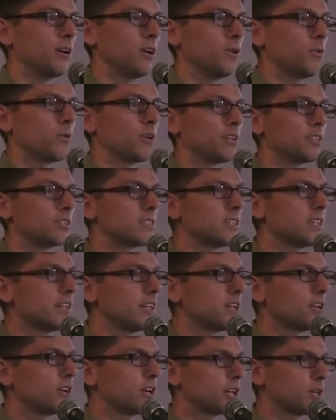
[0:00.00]
it, when a
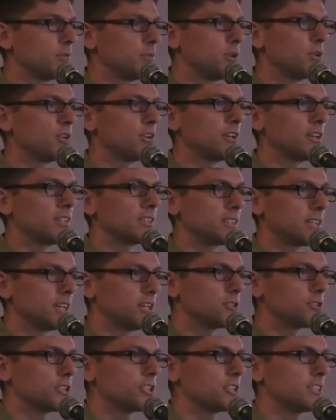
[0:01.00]
city or a community is
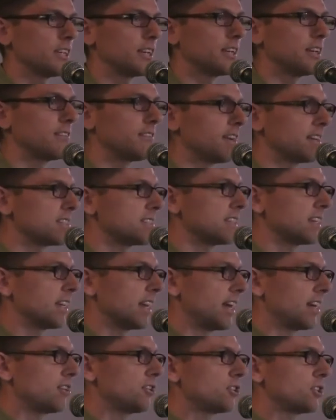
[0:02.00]
interested in investing
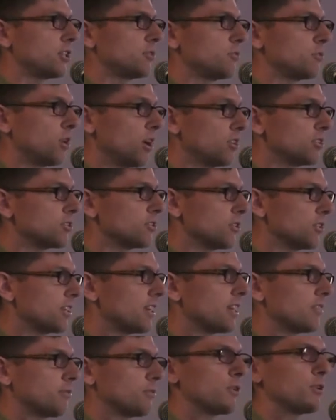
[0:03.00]
in energy, we're also
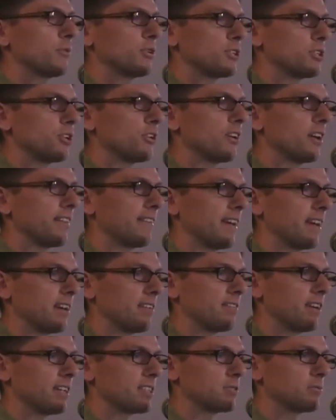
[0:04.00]
looking for a return on that
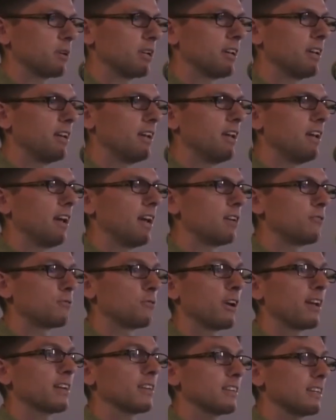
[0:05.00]
investment. And
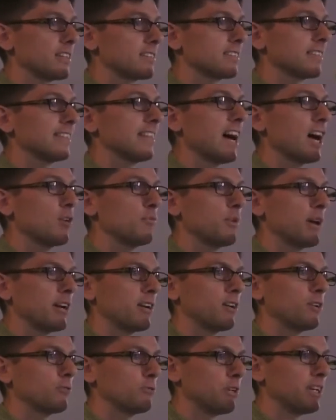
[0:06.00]
frankly, it's a lot
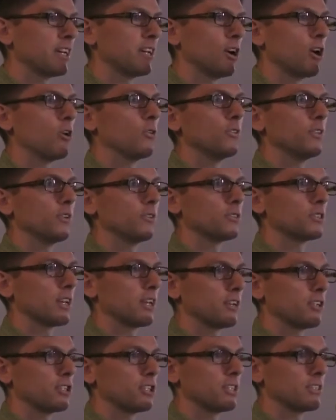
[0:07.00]
better if we can own those
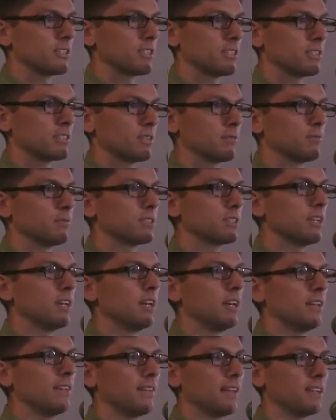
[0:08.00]
energy systems
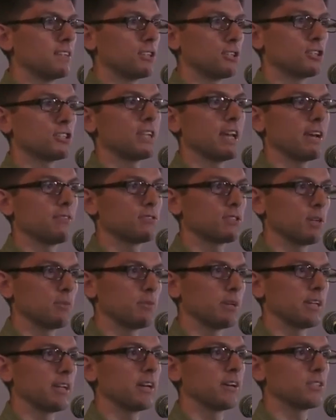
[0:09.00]
than to just have
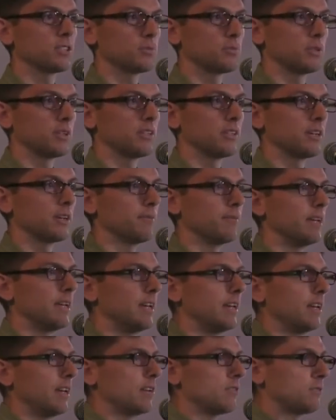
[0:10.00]
somebody else build them.
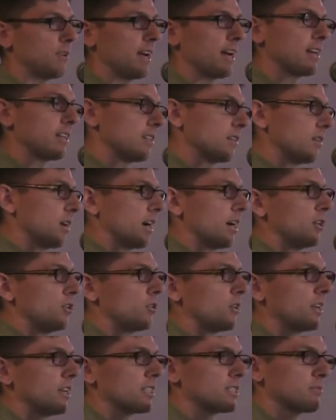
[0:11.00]
In fact, you
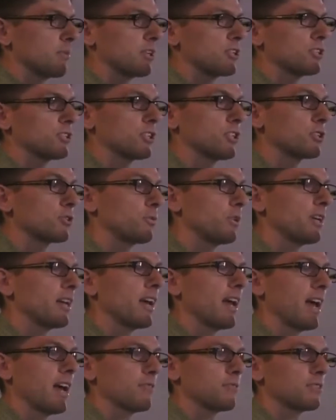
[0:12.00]
can get as much as a
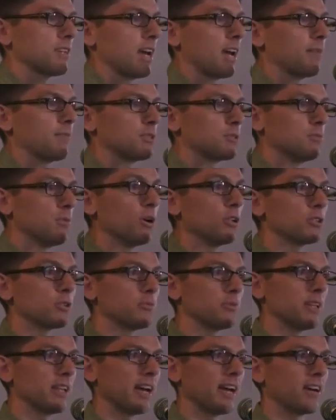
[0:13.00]
3.5 times
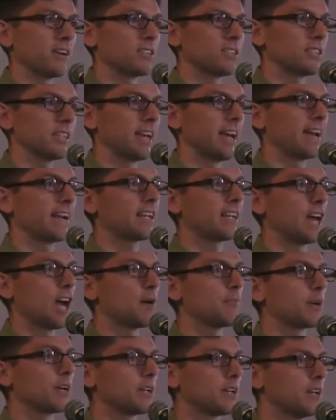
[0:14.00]
multiplier to the
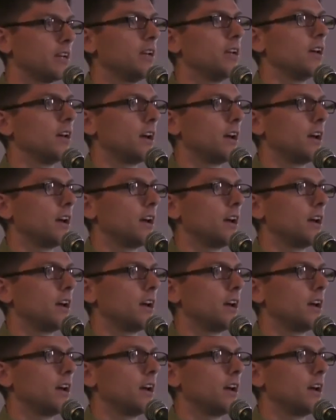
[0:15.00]
economic